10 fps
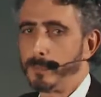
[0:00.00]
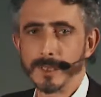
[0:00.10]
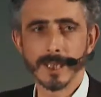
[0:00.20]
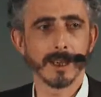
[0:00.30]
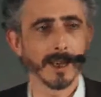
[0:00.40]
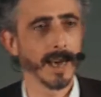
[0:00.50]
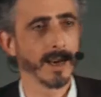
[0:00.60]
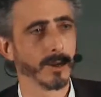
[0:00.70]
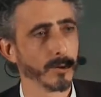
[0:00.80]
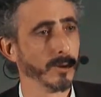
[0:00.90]

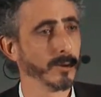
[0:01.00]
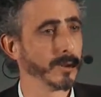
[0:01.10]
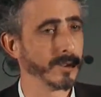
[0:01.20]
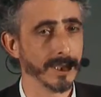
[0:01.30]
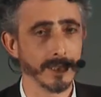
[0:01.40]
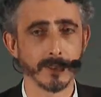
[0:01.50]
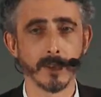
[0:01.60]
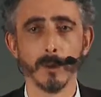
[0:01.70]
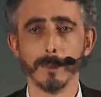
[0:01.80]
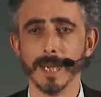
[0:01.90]
particularly good to see
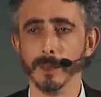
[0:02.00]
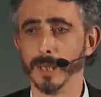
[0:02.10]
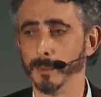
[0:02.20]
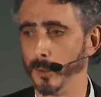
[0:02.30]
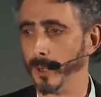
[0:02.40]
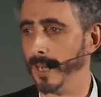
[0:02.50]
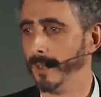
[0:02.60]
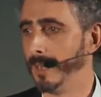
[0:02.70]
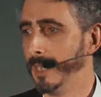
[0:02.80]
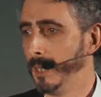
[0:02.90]
so many people here,
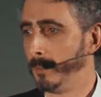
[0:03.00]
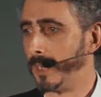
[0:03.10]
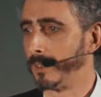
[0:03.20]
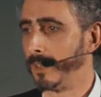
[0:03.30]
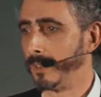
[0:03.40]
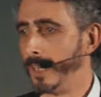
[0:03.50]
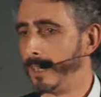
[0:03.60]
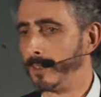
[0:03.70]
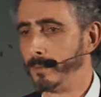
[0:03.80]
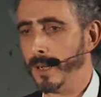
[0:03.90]
because I
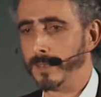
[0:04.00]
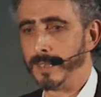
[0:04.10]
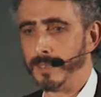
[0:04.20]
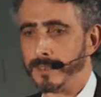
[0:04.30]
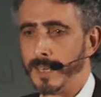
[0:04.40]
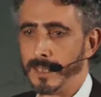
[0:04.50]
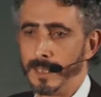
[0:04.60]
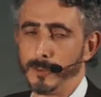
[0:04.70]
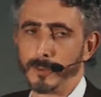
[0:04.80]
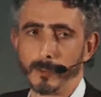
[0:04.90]
think, as Martin said, he
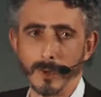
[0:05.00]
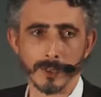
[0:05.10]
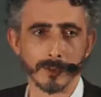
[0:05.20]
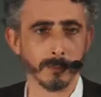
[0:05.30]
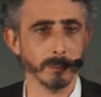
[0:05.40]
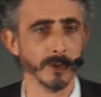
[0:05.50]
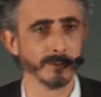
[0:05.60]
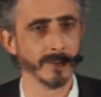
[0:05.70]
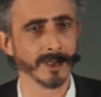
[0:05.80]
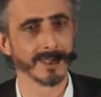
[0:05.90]
used the word
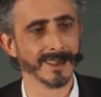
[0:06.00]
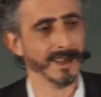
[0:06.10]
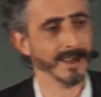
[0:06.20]
movement,